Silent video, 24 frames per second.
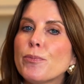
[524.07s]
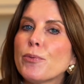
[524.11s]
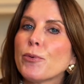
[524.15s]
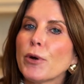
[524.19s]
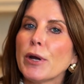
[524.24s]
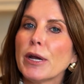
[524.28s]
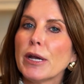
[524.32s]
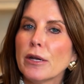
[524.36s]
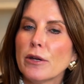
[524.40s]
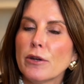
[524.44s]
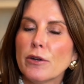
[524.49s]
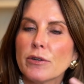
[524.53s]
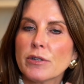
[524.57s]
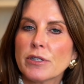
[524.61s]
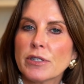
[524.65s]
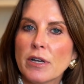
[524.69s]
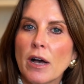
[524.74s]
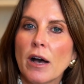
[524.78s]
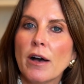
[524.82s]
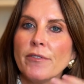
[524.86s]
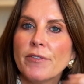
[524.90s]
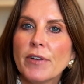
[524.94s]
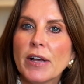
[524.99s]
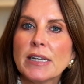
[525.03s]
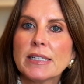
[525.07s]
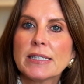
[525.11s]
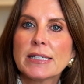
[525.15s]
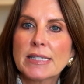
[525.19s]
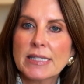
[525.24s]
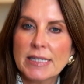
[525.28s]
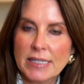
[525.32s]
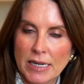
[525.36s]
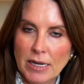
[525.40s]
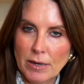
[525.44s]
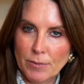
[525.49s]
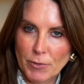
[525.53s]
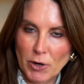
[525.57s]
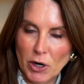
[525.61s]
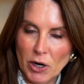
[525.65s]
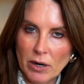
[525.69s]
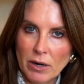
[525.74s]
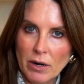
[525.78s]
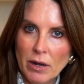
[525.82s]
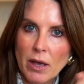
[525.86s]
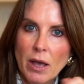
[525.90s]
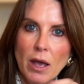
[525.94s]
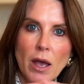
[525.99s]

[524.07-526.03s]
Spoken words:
bring yourself a steamer.